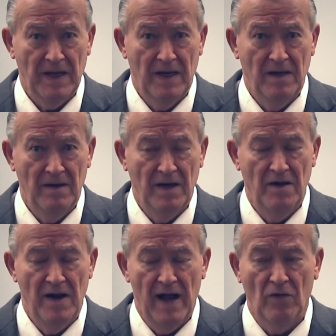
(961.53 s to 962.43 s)

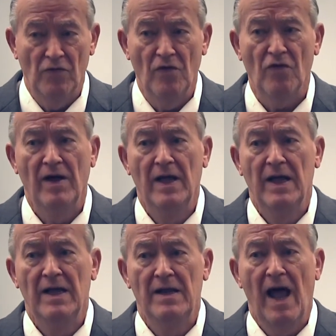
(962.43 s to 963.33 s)
in negligence.
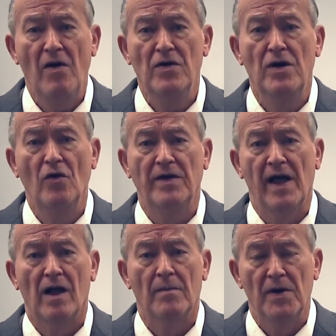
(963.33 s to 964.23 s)
Now you go to
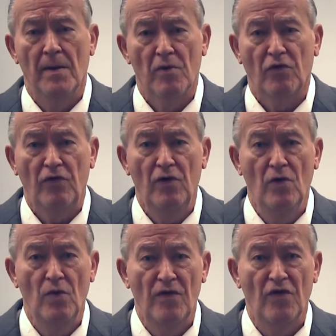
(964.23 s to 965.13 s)
element number
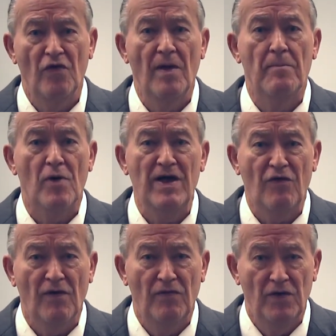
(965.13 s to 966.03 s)
2, which is the
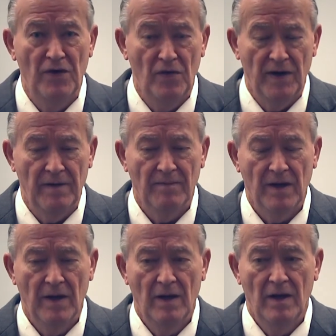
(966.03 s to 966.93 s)
breach of the duty.
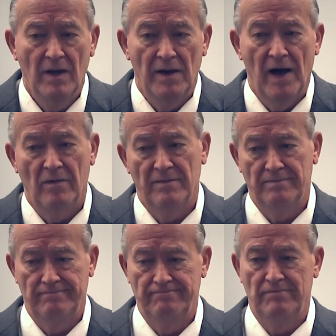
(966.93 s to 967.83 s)
Now,
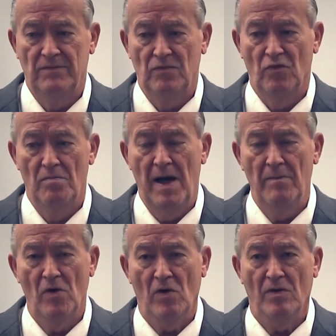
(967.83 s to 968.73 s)

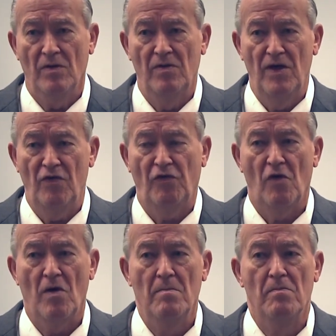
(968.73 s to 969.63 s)
remember, this
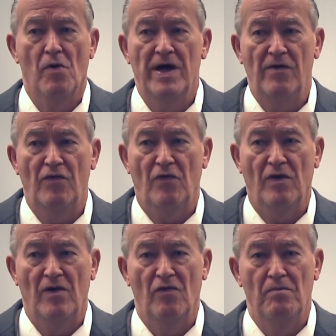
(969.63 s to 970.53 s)
term breach
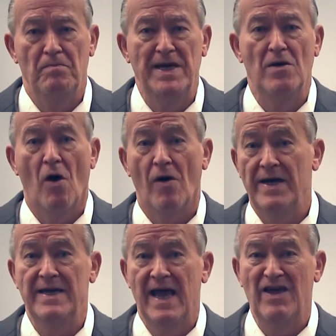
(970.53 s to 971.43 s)
is
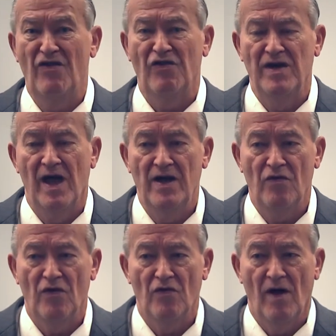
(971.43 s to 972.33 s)

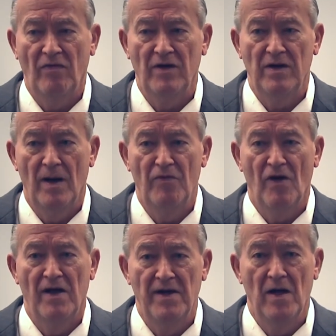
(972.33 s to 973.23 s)
B-R-E-A-C-H. It's not the
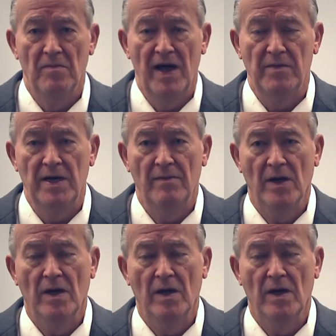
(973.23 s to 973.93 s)
upside down baby.